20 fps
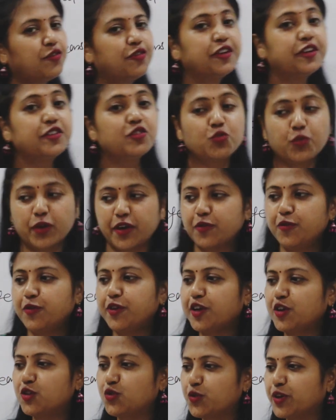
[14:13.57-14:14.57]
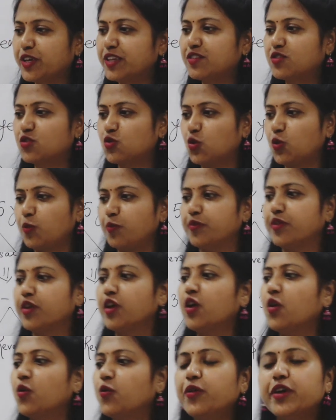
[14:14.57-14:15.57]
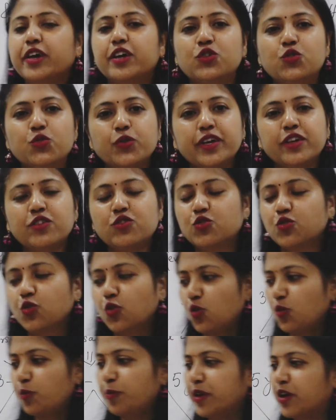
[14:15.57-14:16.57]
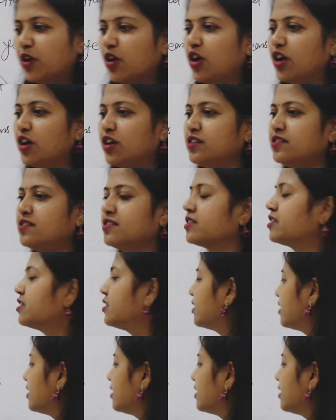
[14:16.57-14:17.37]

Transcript: friends, why we are doing so? We are doing so because